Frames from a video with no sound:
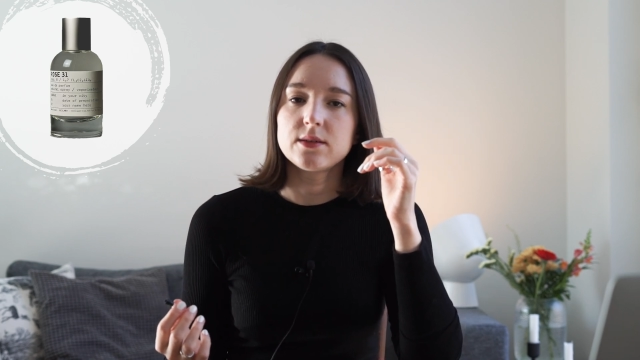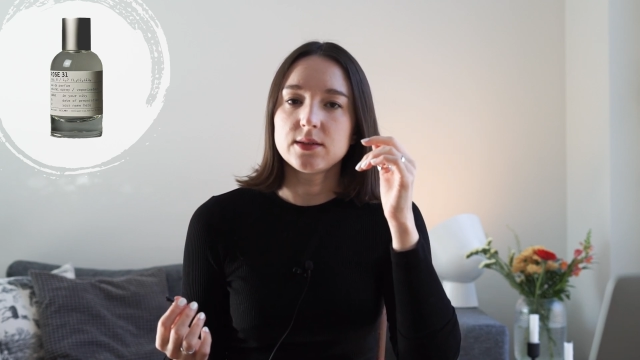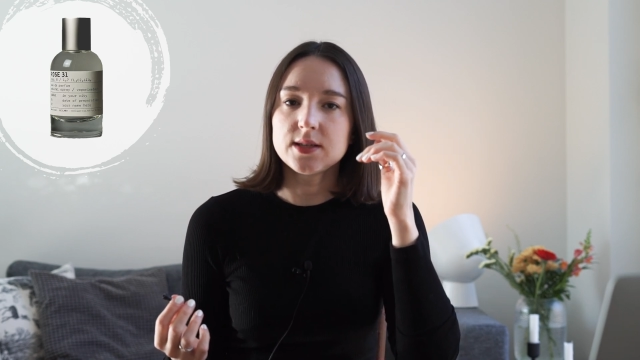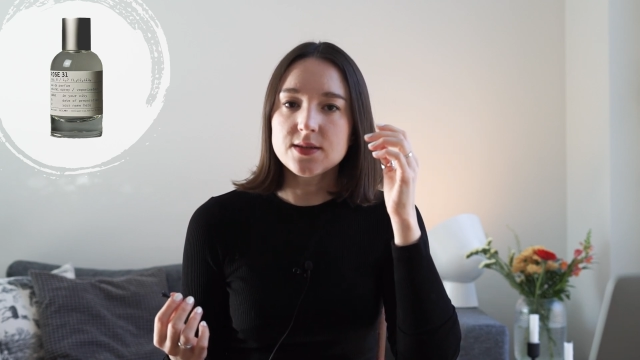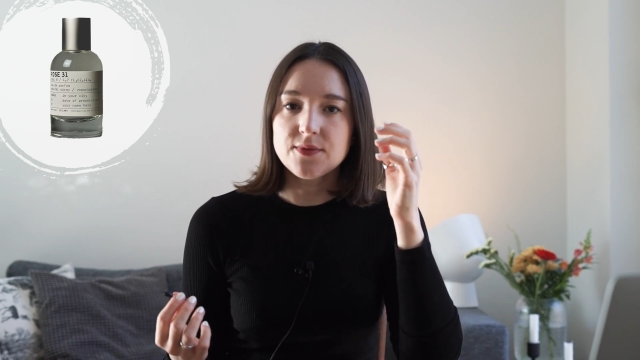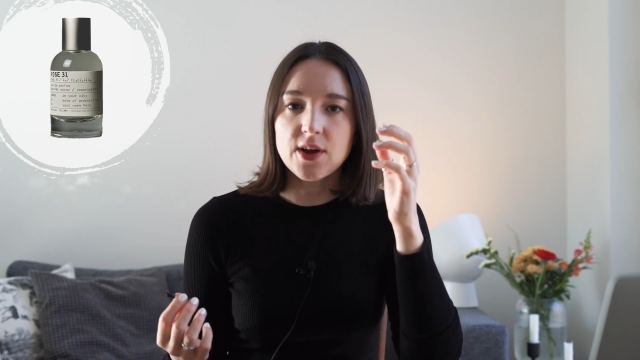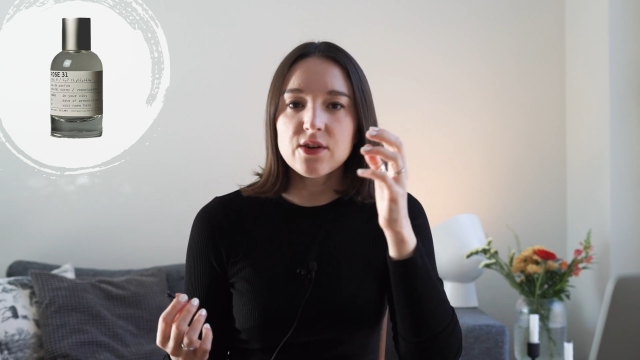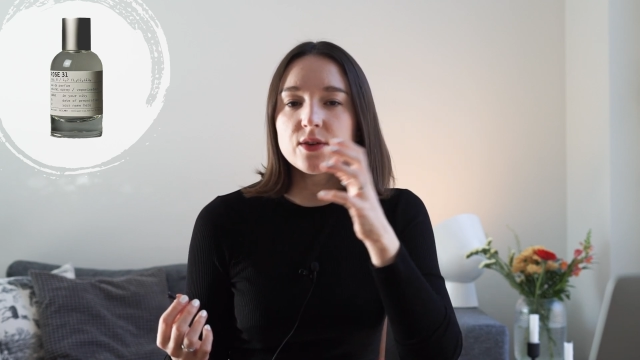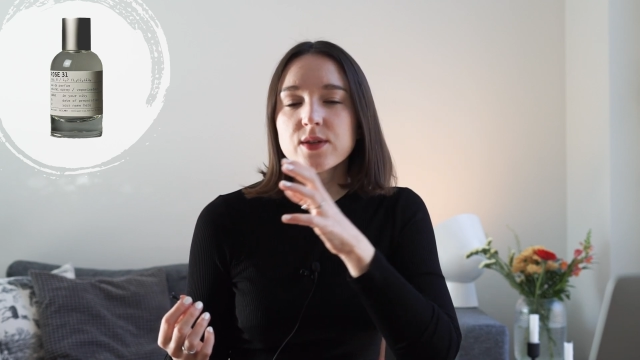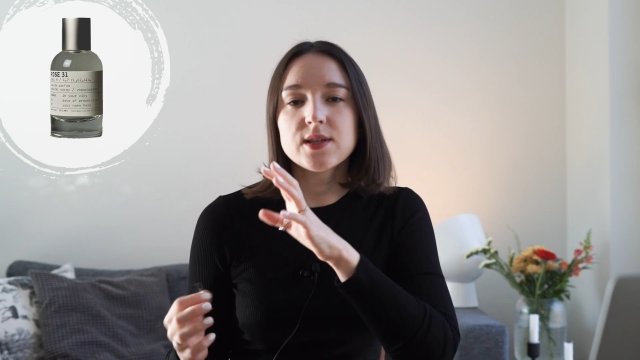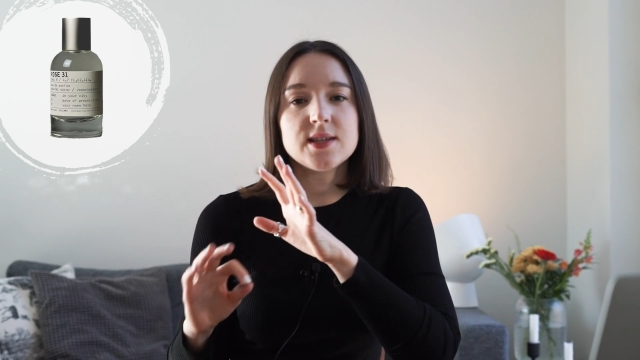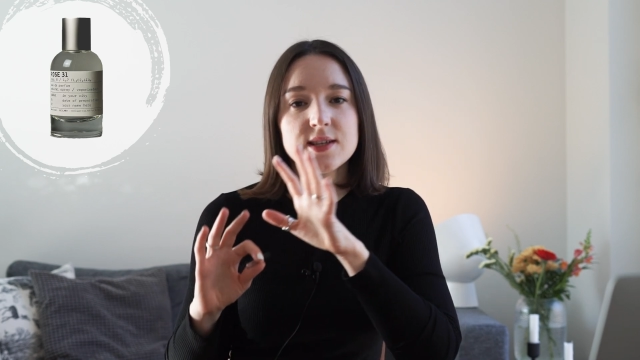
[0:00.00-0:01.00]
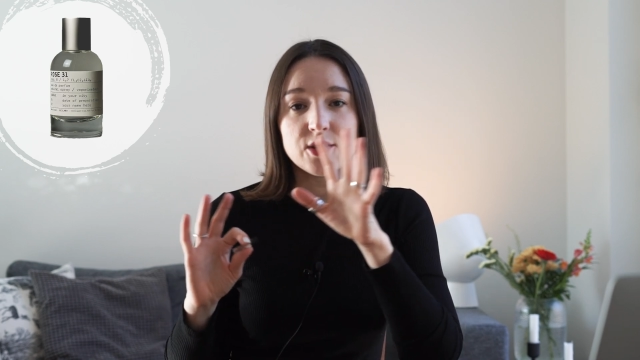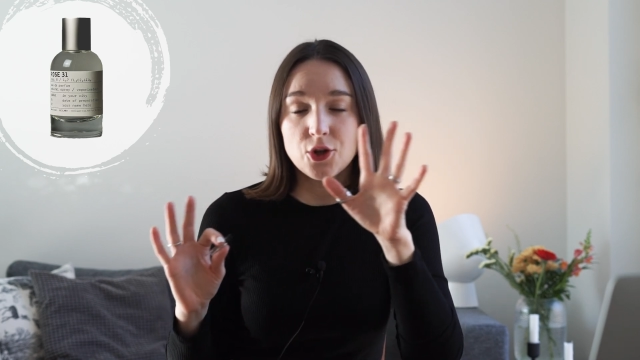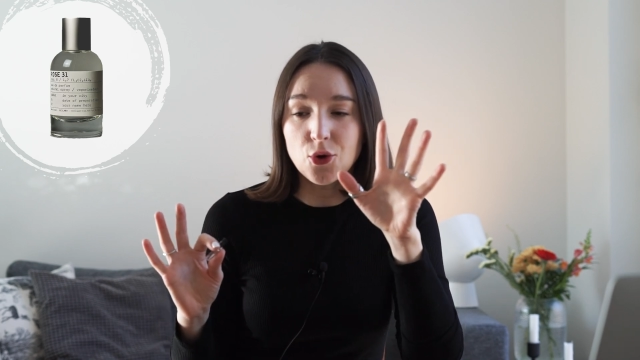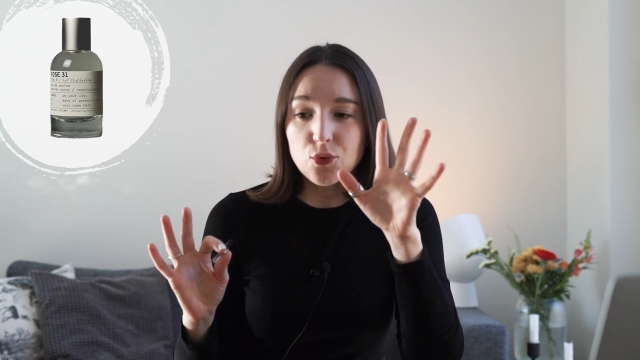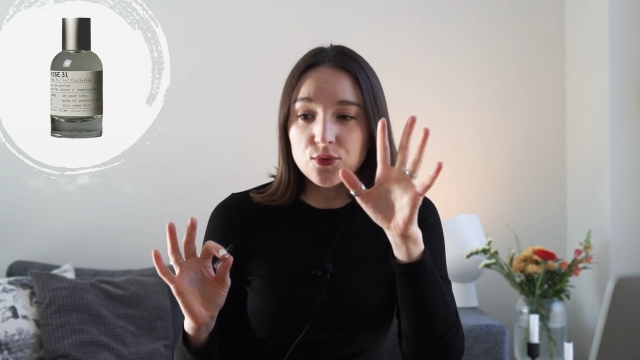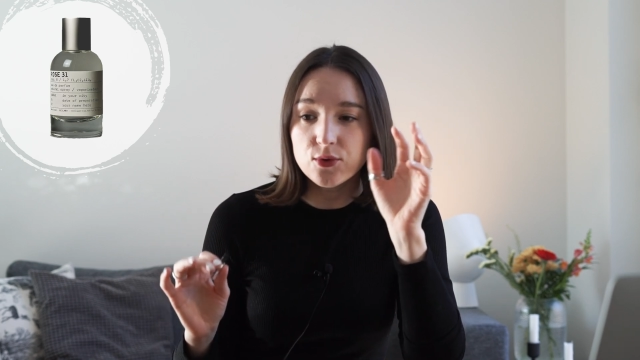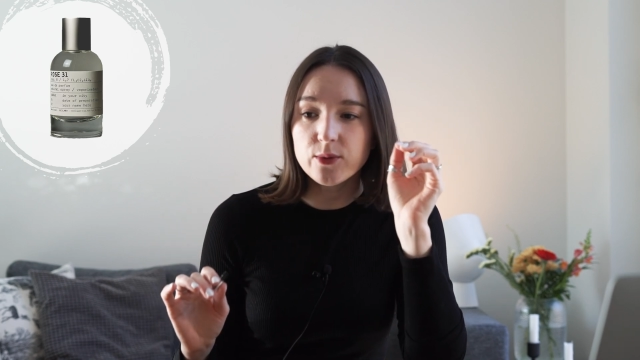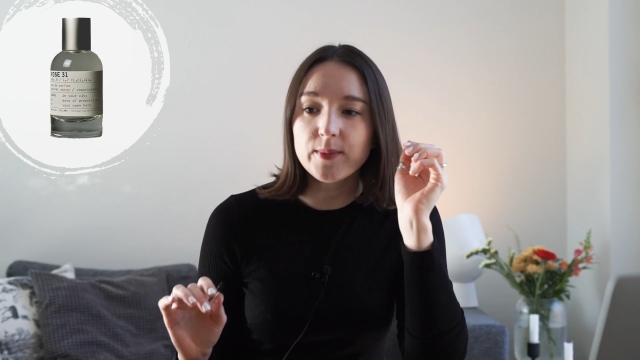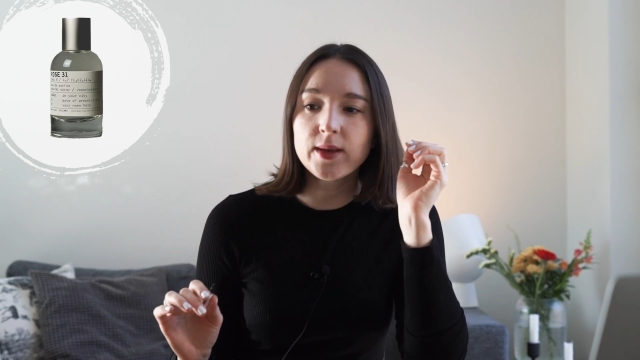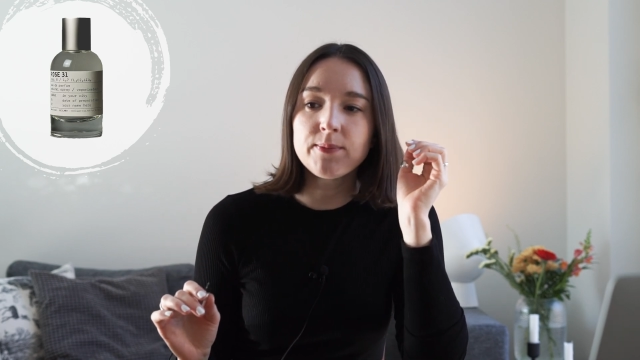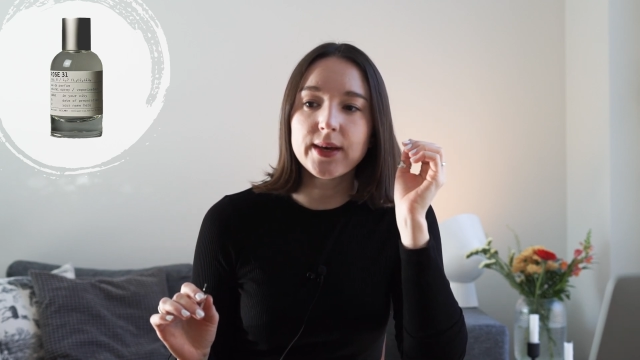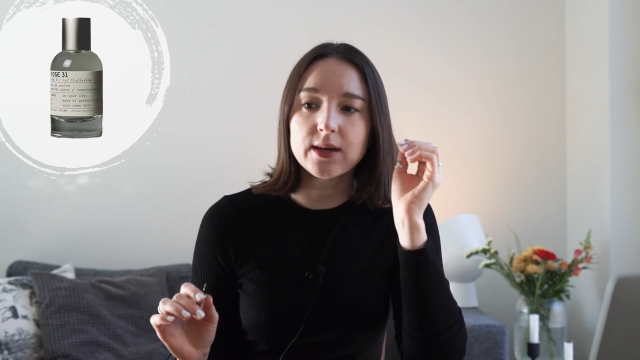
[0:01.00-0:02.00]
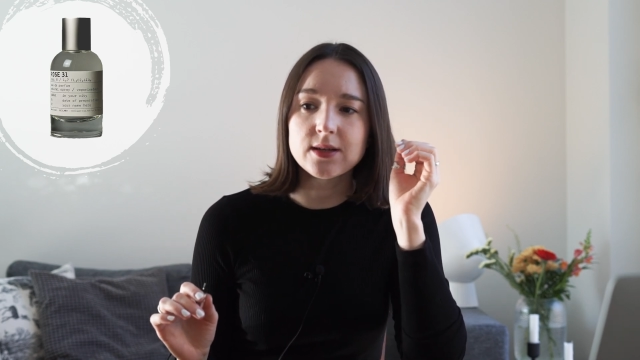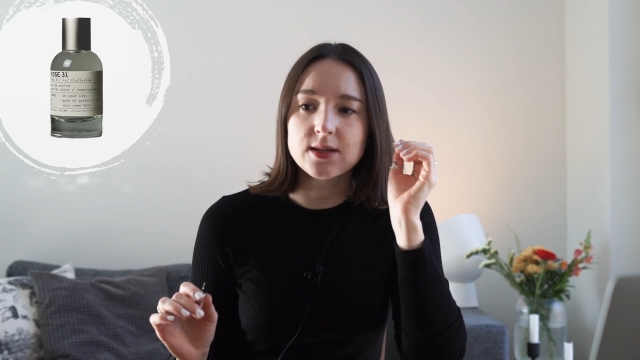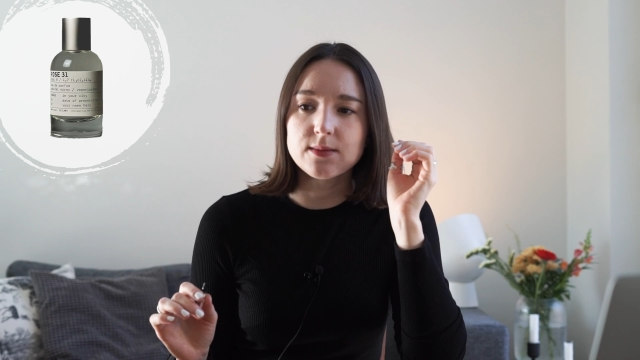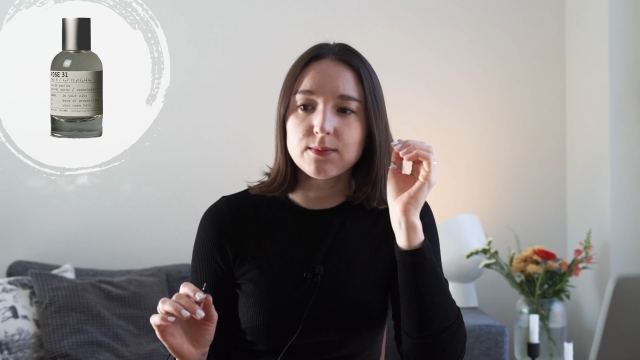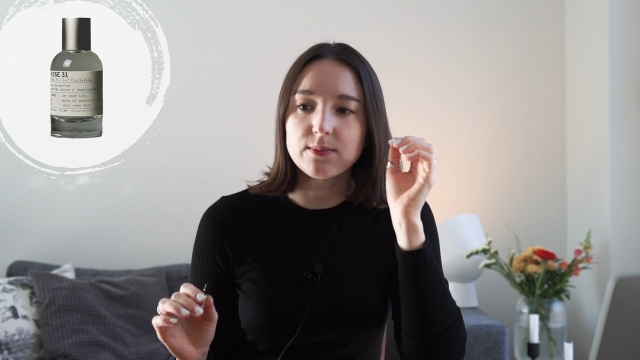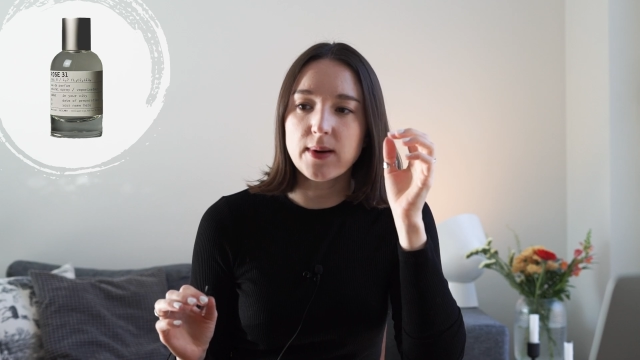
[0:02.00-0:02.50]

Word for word: this fragrance is a no for me because